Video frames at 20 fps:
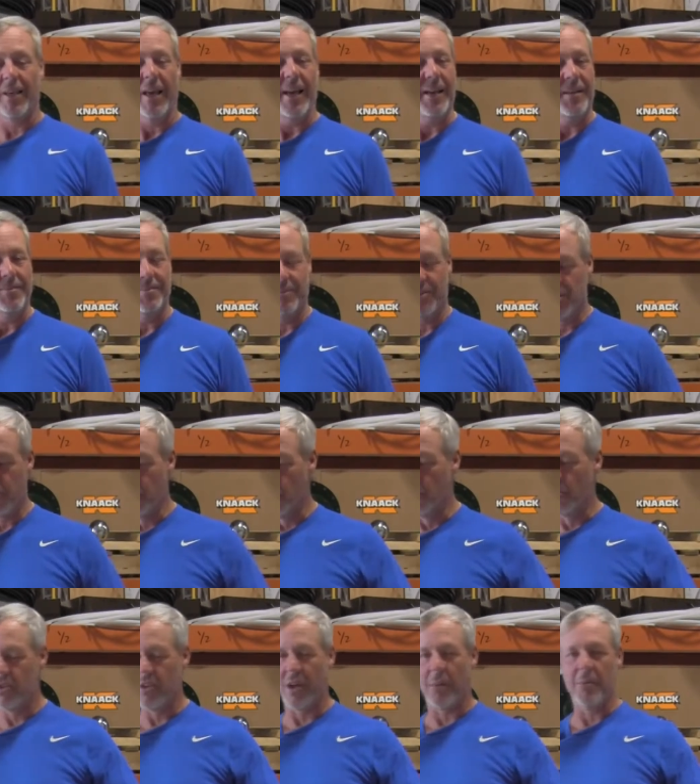hey,
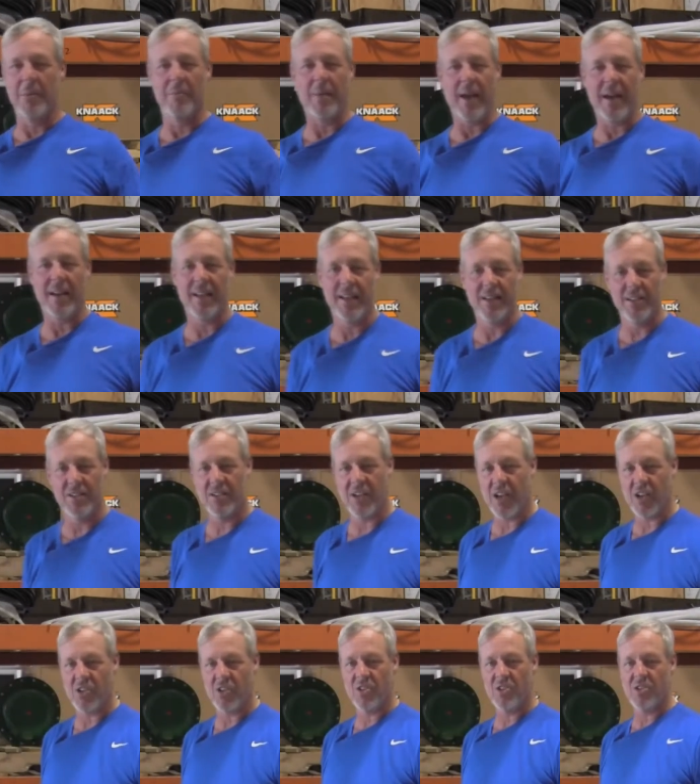school's coming back into
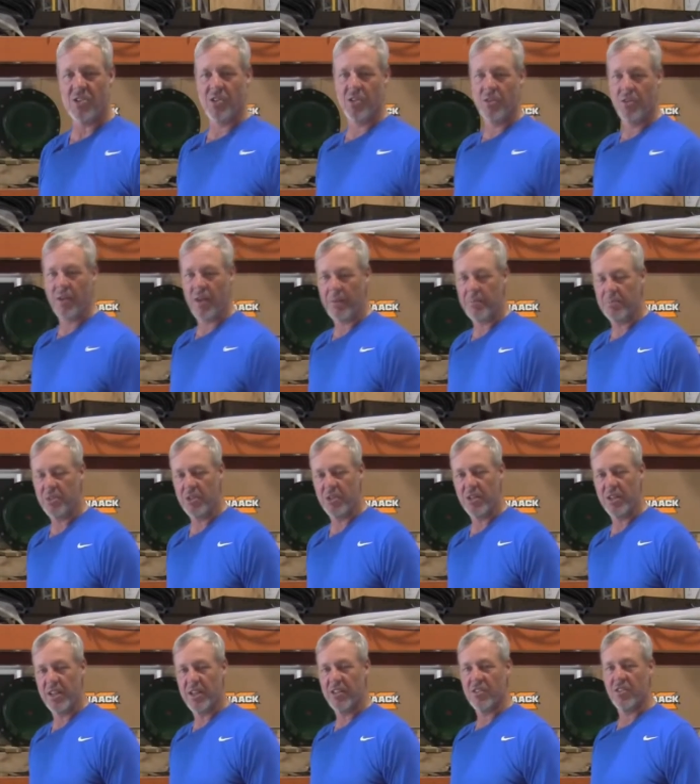session soon. I'm sure
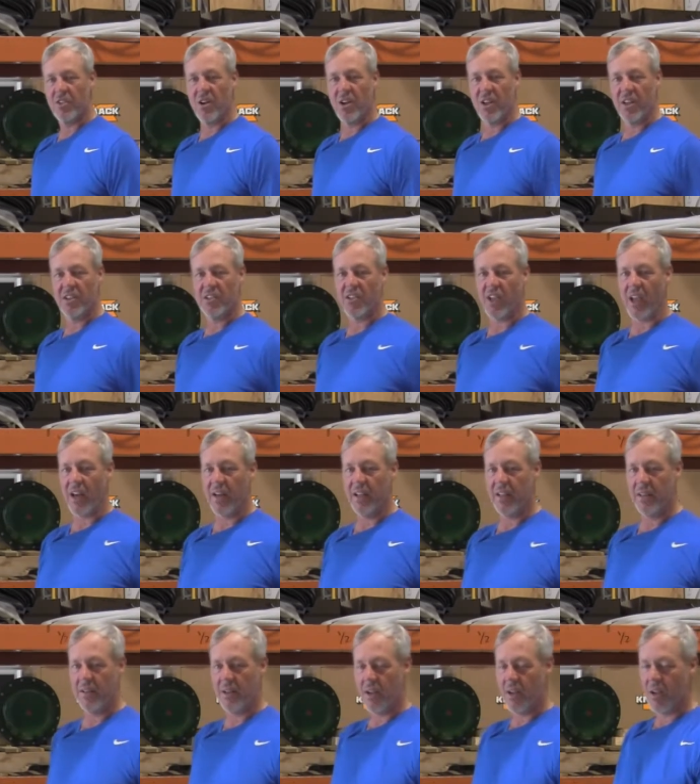the kids are all
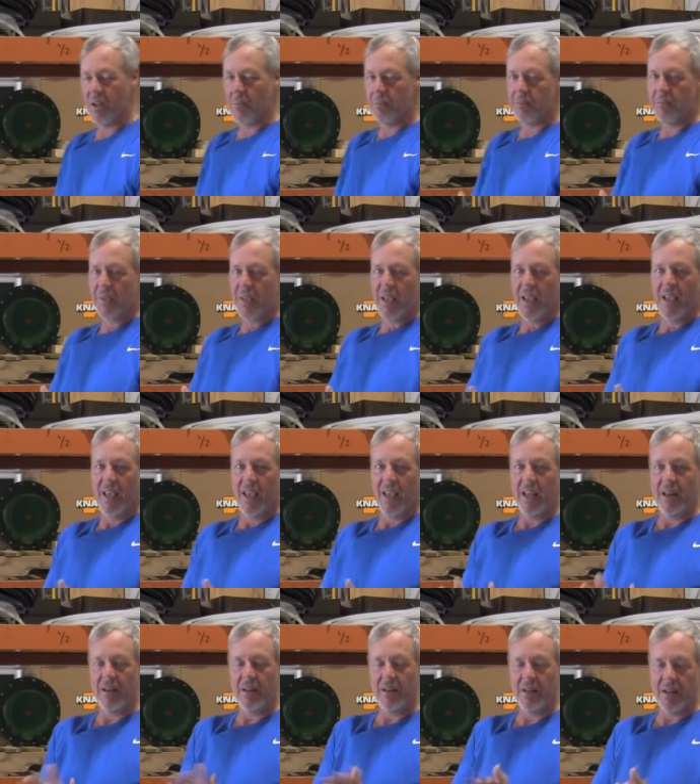excited, all
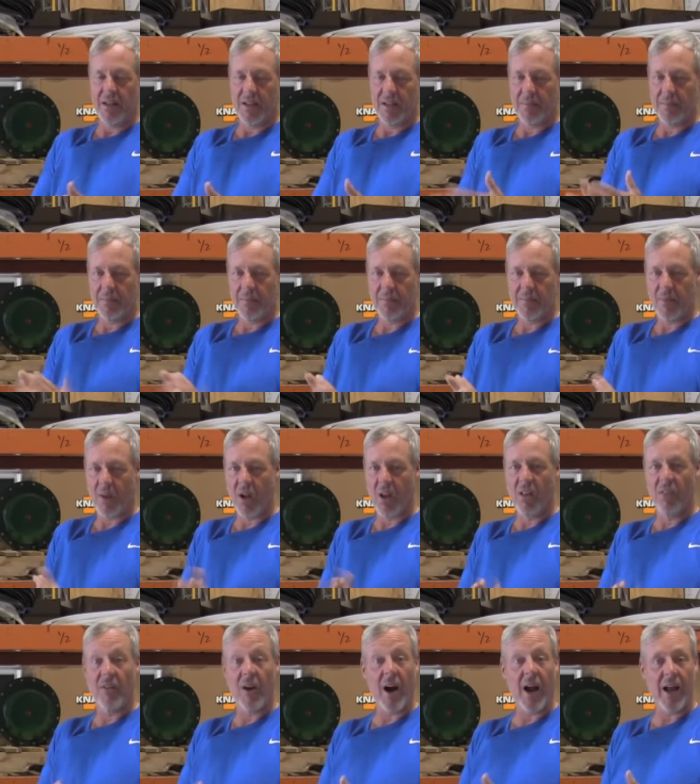
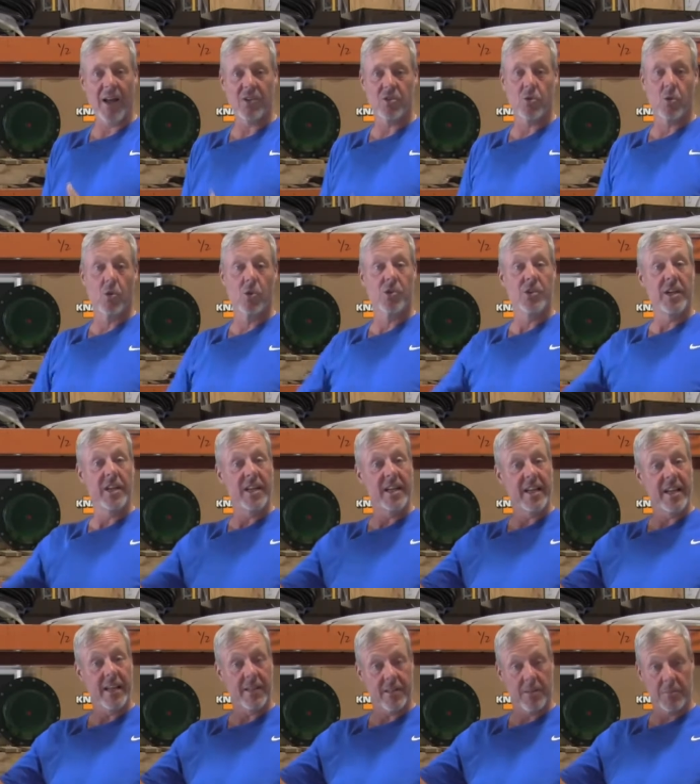of our high schools need to
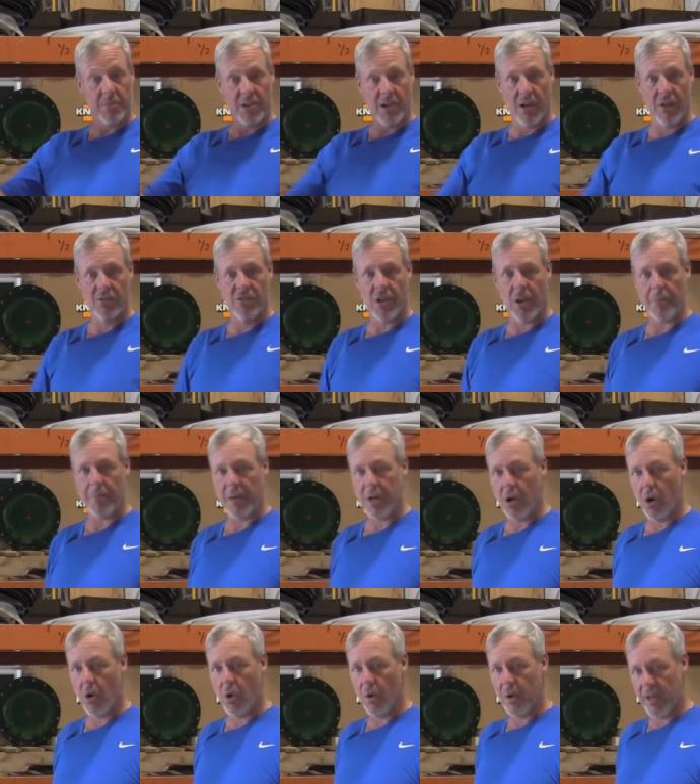get themselves up and
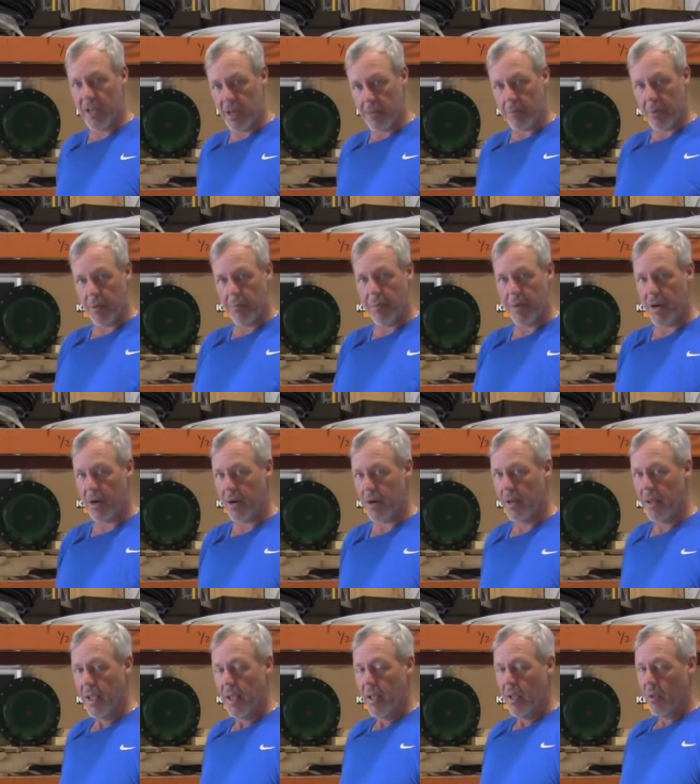going and get
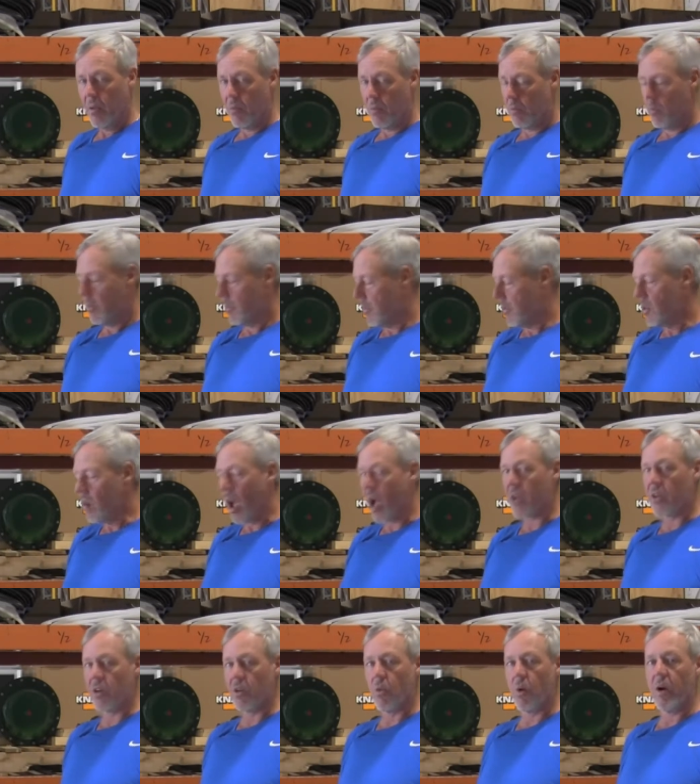prepared. We've been
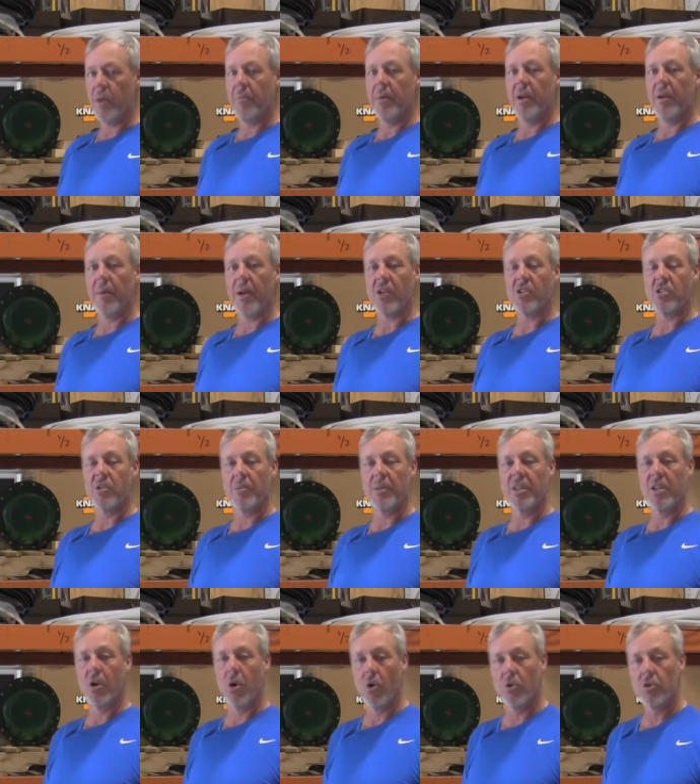talking quite a bit about some of
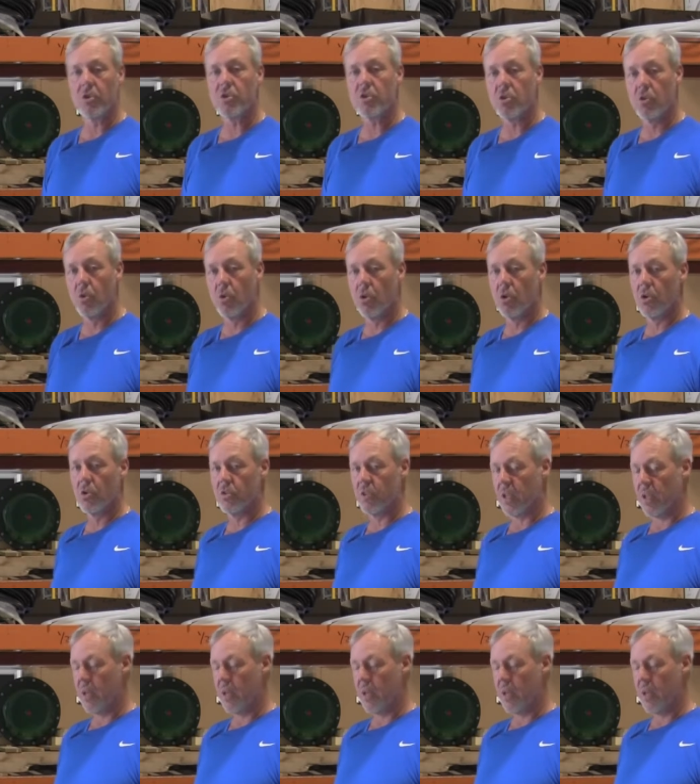the older schools,